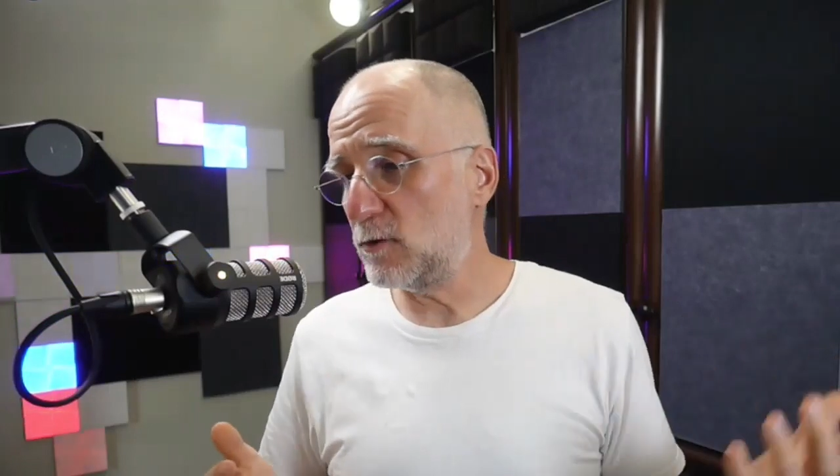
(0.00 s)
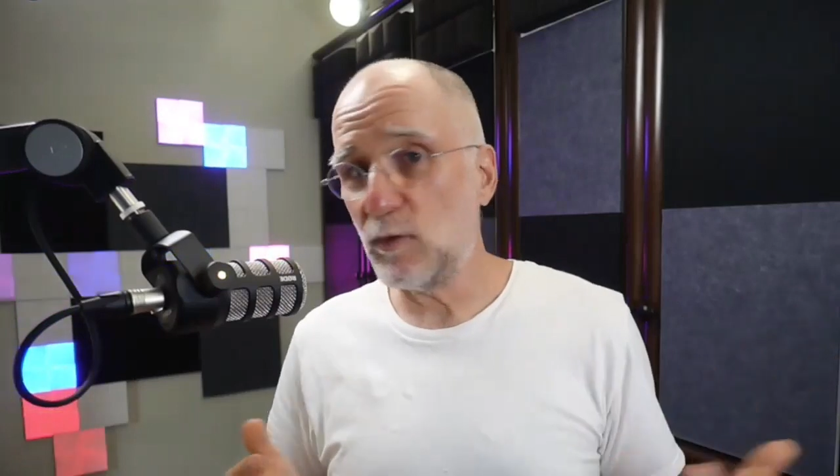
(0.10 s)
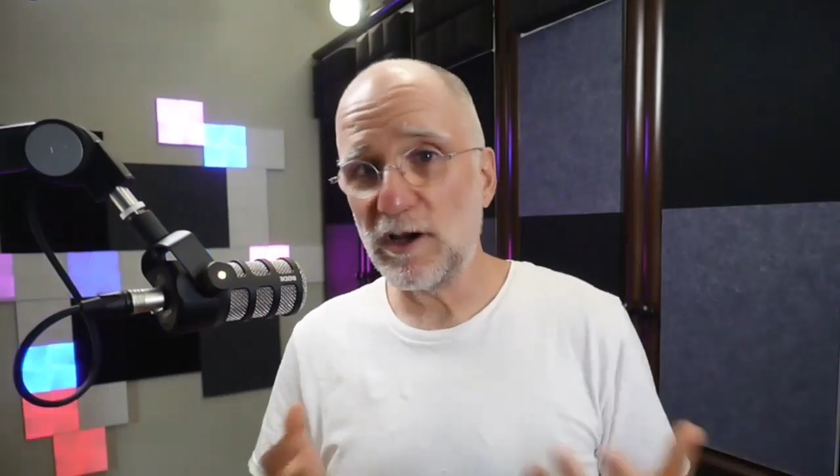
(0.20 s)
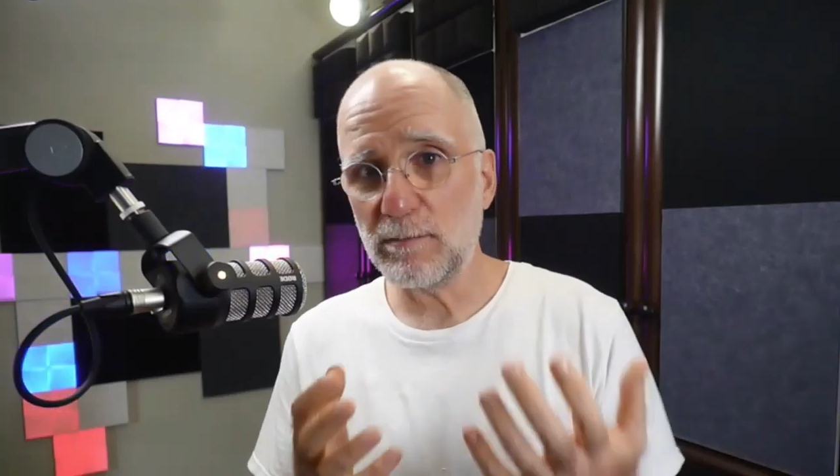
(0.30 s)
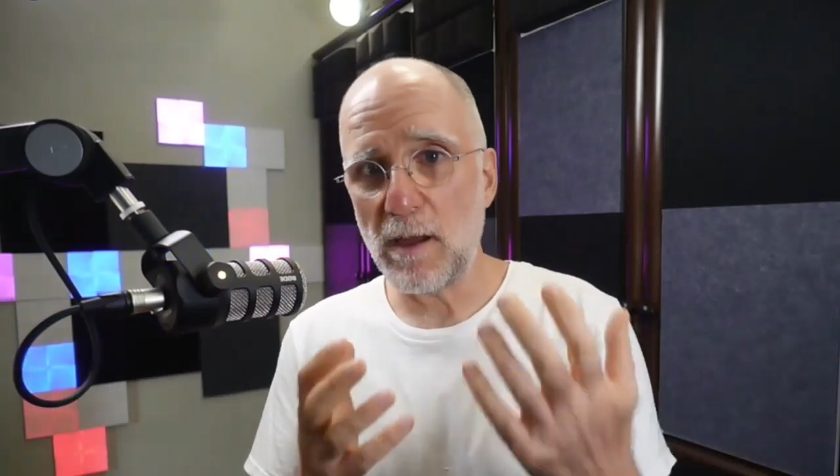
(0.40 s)

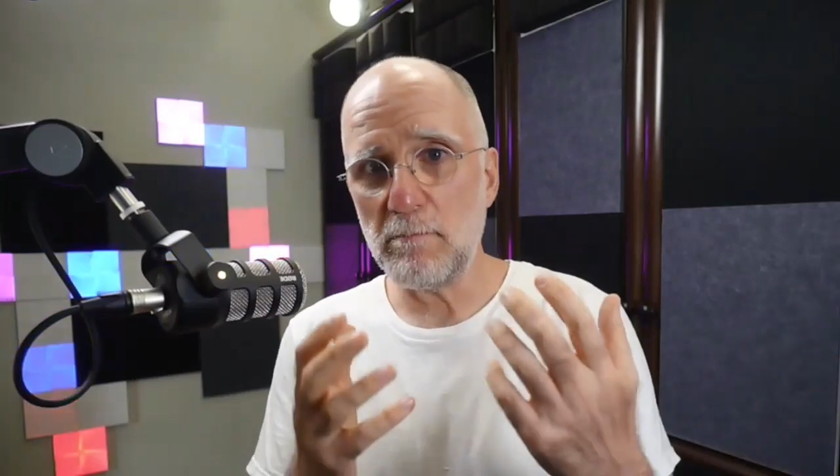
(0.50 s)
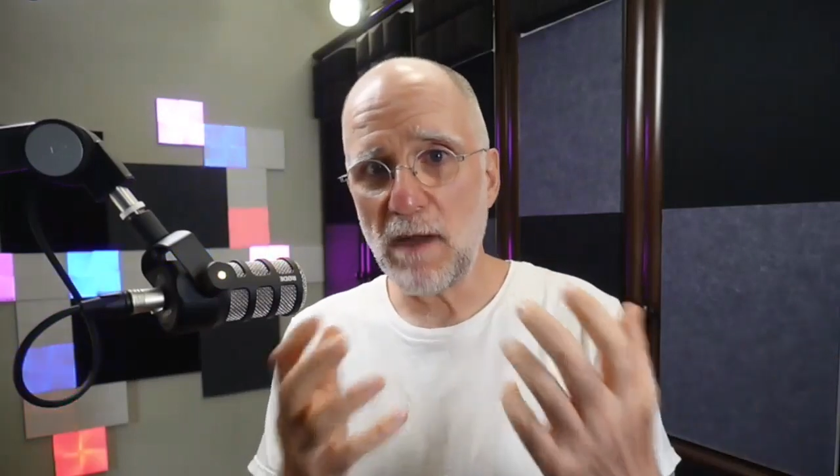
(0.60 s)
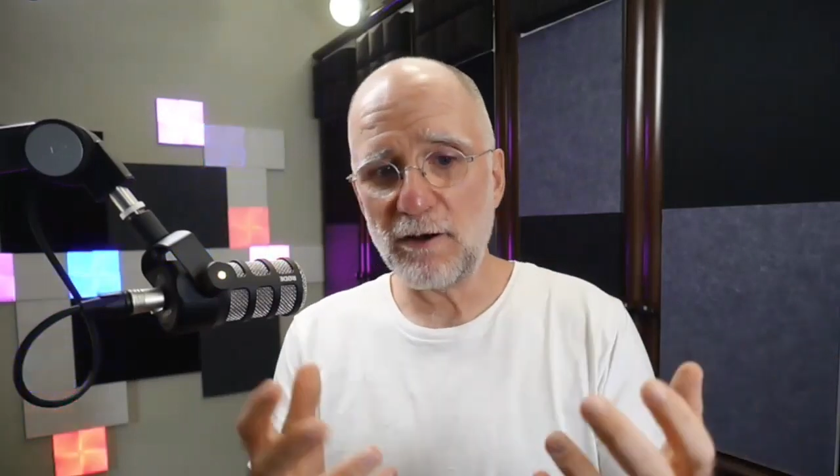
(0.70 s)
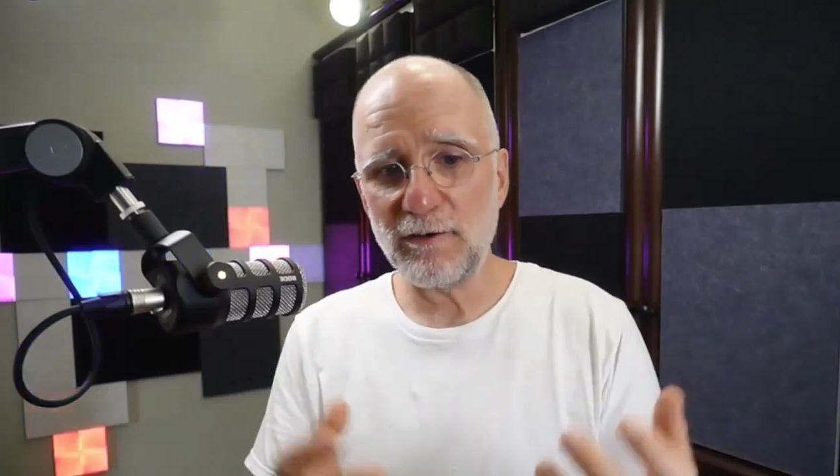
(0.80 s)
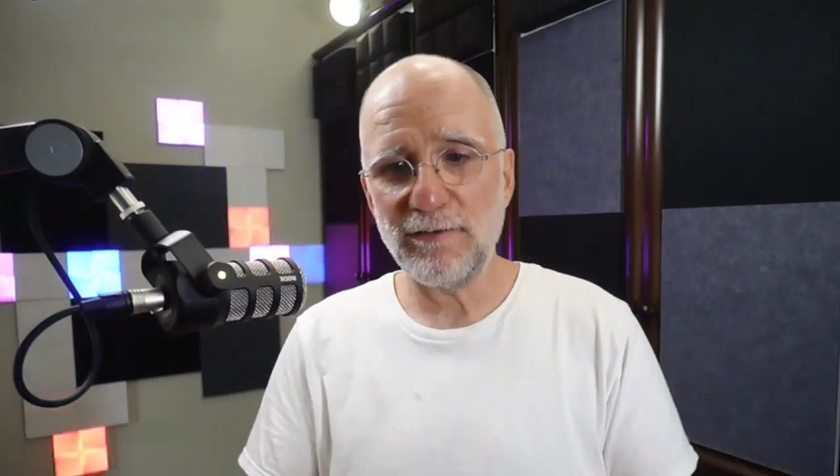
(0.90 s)
where's my
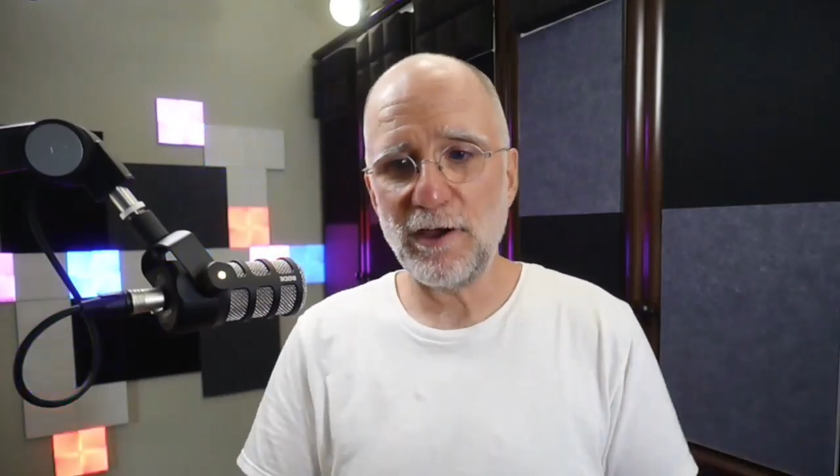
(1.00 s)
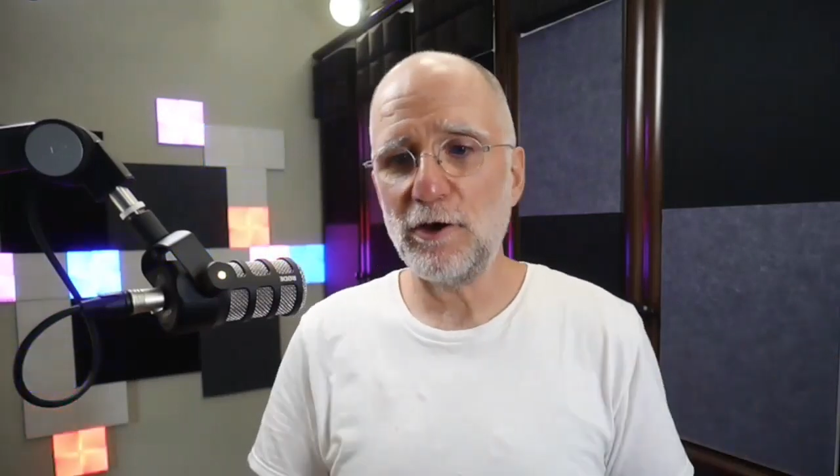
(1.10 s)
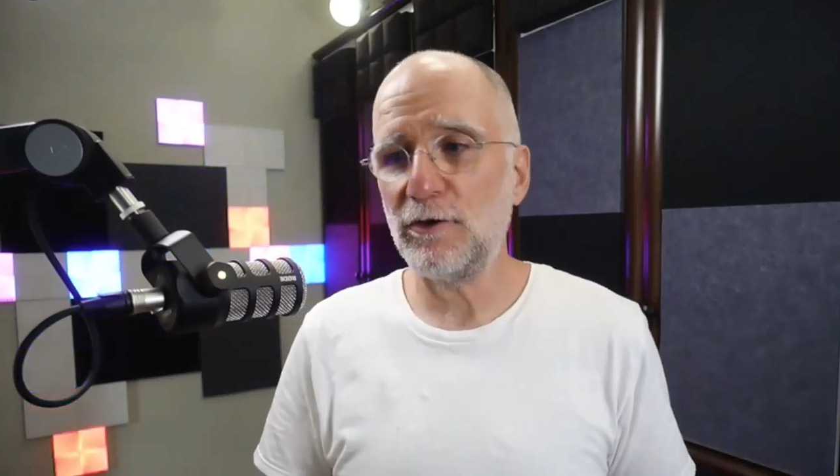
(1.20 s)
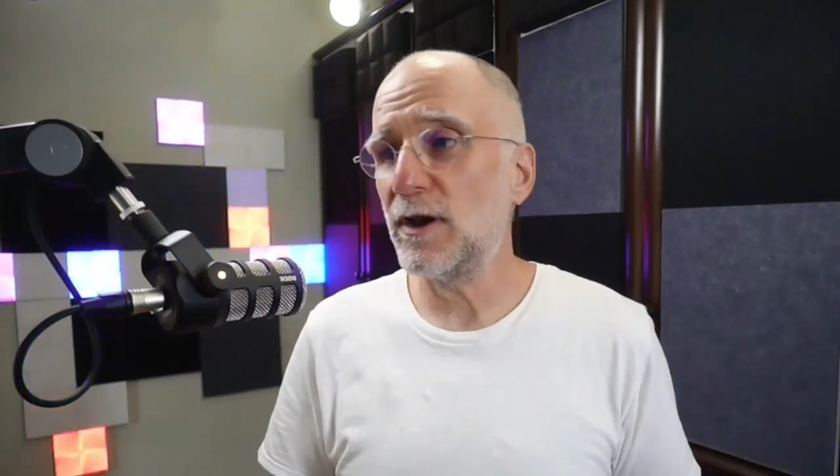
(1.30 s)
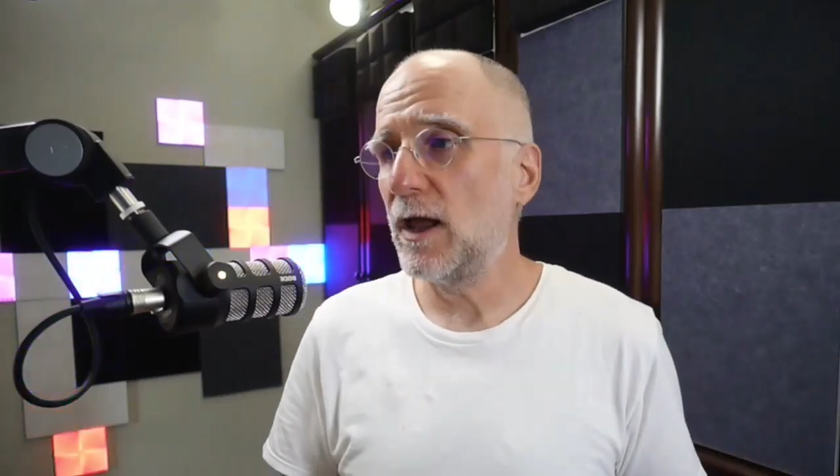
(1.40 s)

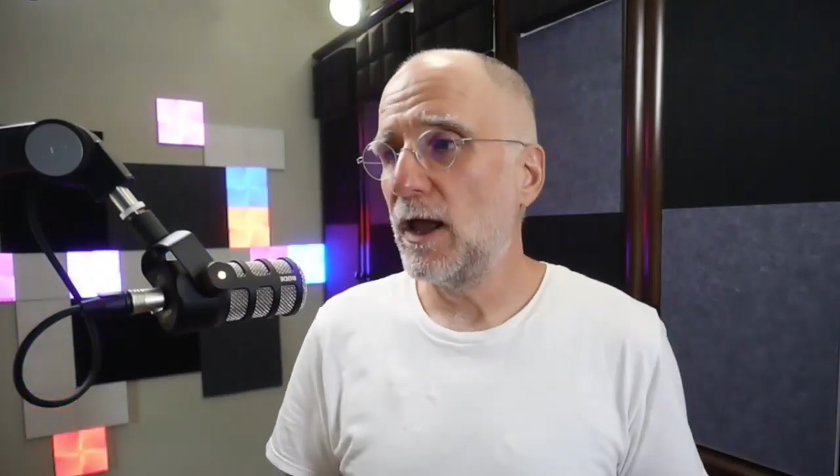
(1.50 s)
microphone?